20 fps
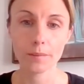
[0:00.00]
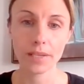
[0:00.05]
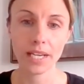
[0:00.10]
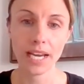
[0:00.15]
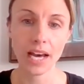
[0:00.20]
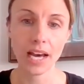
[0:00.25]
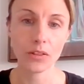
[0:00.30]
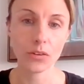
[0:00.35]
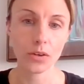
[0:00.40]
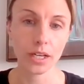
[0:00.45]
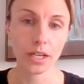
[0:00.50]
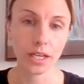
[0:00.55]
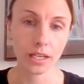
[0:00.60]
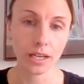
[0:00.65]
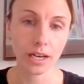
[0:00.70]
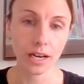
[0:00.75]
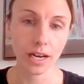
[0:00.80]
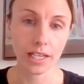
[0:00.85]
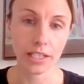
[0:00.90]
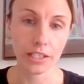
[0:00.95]

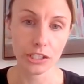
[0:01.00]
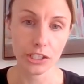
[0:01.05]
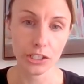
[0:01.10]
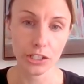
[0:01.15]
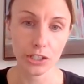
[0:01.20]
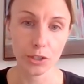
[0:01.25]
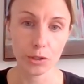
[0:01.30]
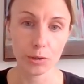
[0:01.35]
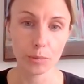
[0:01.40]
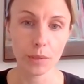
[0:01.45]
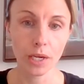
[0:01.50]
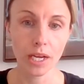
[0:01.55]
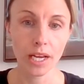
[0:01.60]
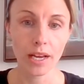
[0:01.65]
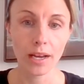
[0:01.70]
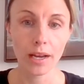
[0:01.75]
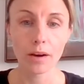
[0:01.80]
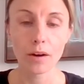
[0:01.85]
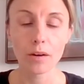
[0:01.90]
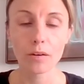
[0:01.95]
Gathering on Zoom,
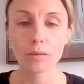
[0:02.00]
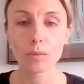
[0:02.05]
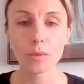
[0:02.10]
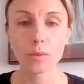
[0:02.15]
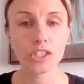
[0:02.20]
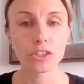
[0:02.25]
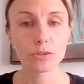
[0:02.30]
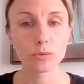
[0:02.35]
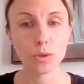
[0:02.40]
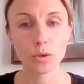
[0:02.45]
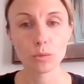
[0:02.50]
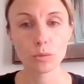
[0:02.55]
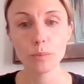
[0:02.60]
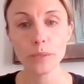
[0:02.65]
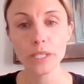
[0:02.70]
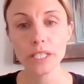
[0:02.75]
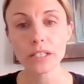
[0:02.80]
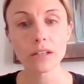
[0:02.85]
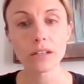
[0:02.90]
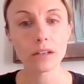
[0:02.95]
which will
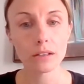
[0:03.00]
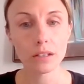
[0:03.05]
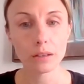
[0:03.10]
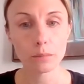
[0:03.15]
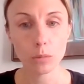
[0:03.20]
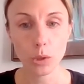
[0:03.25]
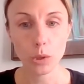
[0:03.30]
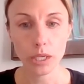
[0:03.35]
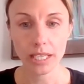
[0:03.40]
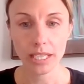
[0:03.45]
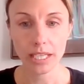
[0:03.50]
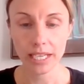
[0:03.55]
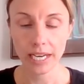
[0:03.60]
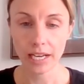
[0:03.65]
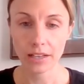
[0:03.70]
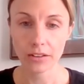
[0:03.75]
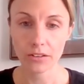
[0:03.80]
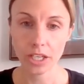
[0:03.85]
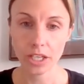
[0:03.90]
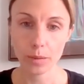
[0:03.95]
mirror the morning
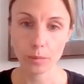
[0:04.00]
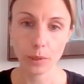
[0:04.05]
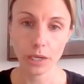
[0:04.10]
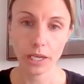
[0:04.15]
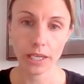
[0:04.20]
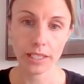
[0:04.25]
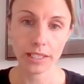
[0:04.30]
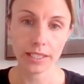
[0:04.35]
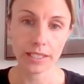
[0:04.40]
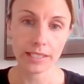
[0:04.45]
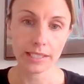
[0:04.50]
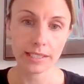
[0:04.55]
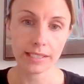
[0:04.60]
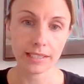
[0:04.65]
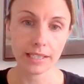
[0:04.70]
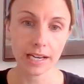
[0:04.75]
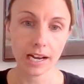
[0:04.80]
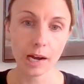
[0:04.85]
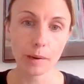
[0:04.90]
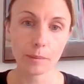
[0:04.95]
gathering, but is
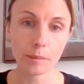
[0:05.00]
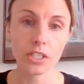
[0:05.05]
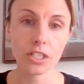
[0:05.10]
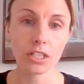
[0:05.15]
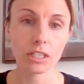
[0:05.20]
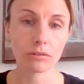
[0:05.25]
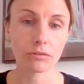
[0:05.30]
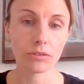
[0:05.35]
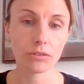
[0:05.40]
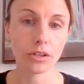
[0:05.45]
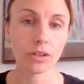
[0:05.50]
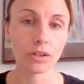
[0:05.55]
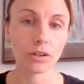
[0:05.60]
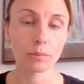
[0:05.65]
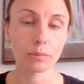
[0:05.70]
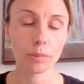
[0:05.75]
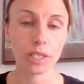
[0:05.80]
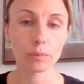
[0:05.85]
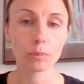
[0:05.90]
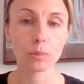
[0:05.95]
an option
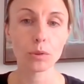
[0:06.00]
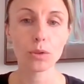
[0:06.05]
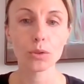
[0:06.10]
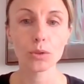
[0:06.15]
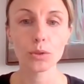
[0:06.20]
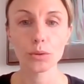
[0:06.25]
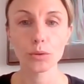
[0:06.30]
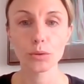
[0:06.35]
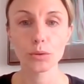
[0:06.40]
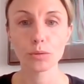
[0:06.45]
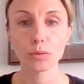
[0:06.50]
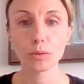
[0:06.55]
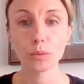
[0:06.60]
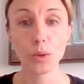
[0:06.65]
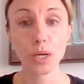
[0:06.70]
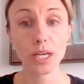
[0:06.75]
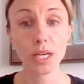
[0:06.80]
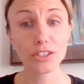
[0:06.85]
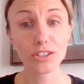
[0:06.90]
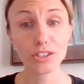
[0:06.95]
for people who
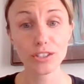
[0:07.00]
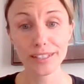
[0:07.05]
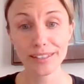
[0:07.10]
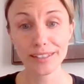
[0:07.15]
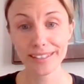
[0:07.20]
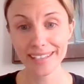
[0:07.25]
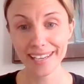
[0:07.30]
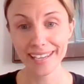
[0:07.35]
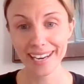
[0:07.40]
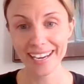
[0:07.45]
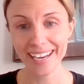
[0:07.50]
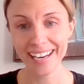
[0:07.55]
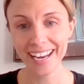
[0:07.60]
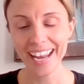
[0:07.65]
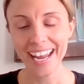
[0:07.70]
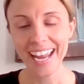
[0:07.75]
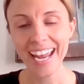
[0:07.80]
work during the day